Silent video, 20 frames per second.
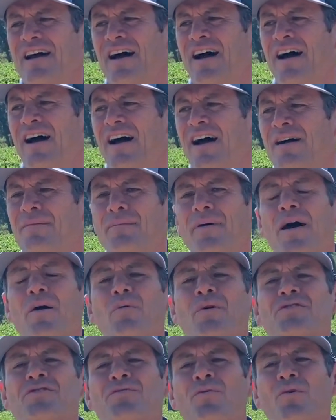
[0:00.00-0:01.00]
I
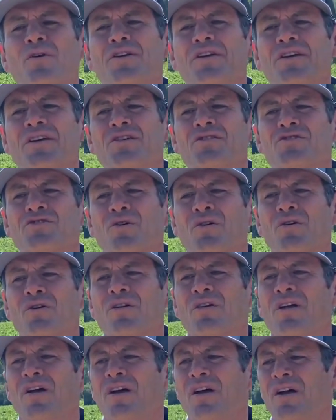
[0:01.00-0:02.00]
was 14 years
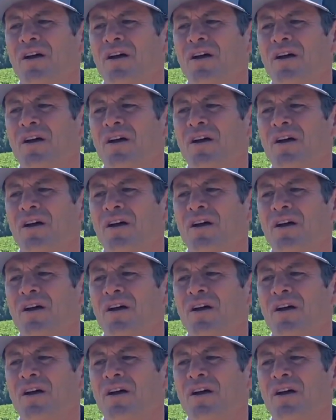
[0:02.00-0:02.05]
old